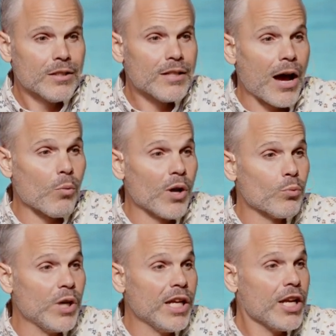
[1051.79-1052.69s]
Now,
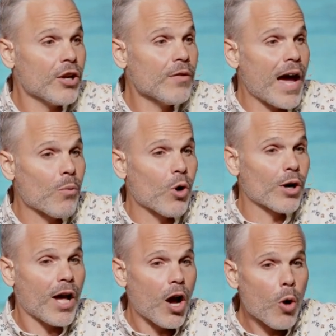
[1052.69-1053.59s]
when we hear that
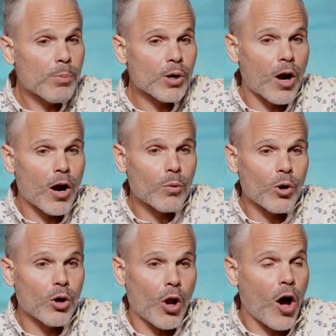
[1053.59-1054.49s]
word helper, our
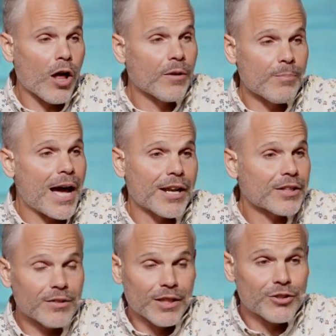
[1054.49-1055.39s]
world
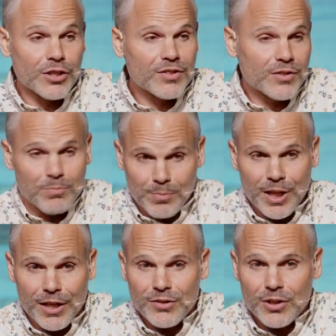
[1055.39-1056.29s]
automatically just
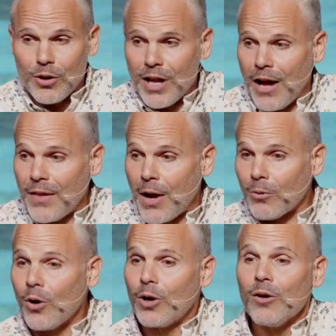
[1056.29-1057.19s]
begins to go down that
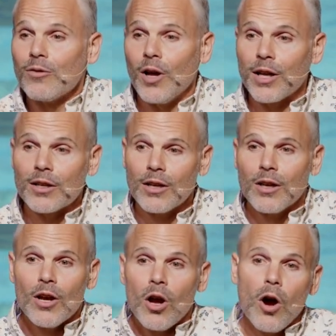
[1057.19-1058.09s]
road of like,
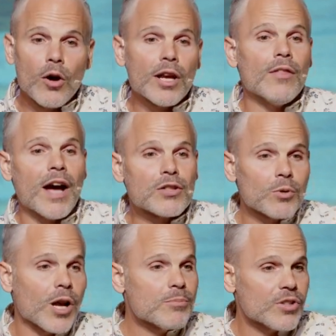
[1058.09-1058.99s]
oh yeah, that's
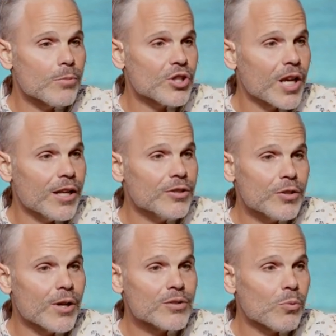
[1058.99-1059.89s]
what I'm subjugated
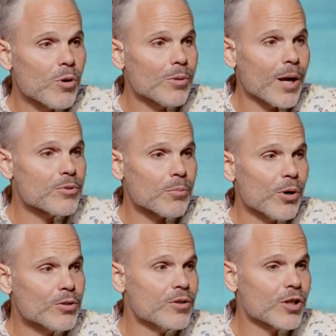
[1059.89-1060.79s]
to as a woman. I'm
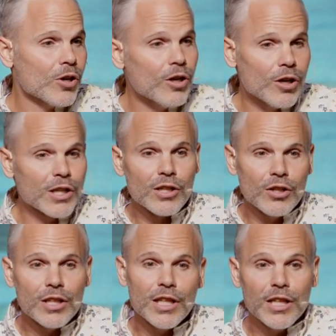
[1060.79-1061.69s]
supposed to cook and
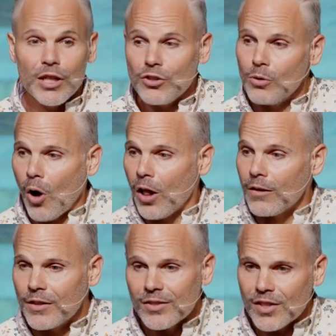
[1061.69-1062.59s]
clean and do all
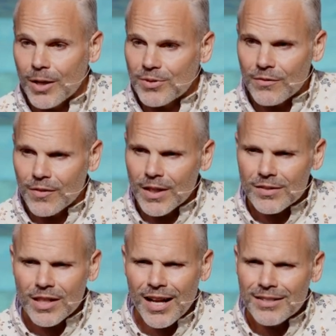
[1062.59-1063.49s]
of these types of
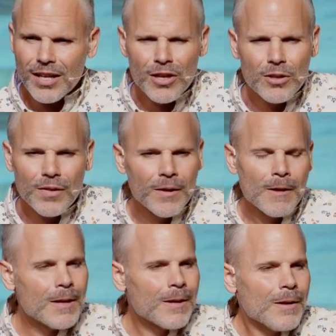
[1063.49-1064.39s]
things. Can I tell you,
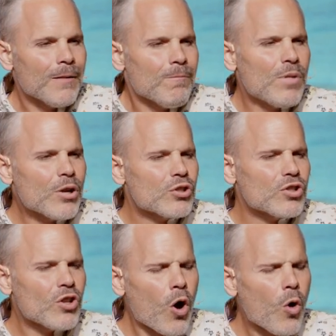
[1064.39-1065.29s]
there's
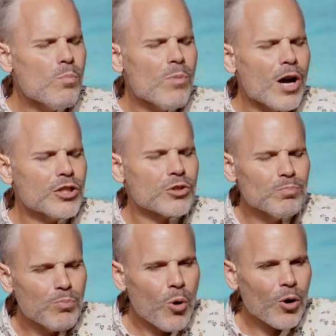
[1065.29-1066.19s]
so much
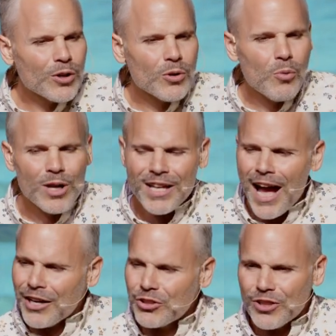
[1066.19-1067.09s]
more to what
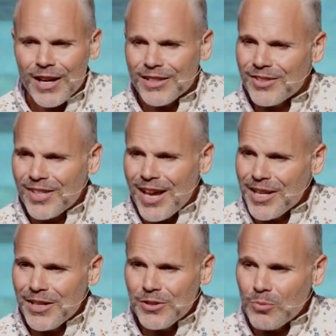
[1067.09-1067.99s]
God is trying to
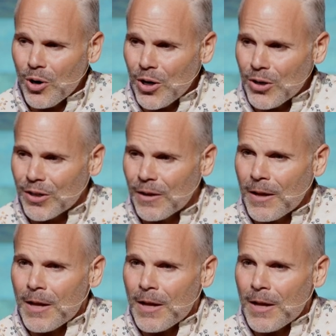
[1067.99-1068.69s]
say in his word.